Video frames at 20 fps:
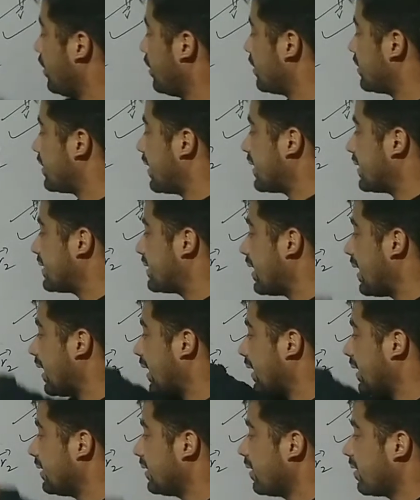it is
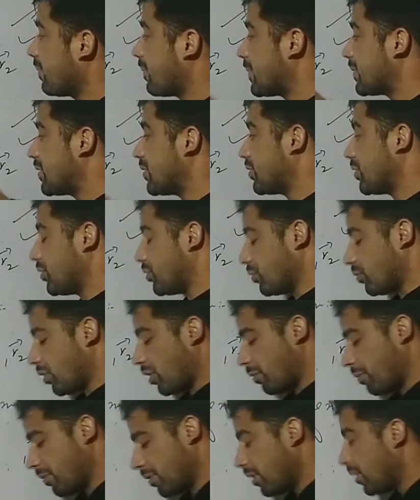exactly the representative
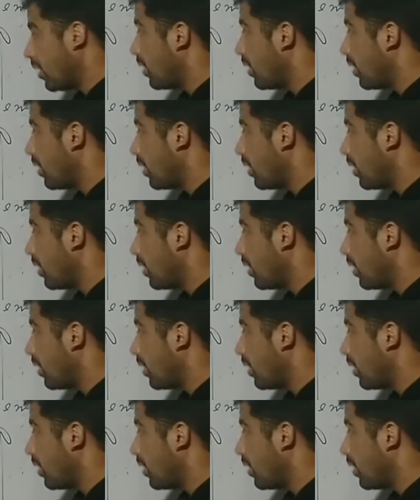of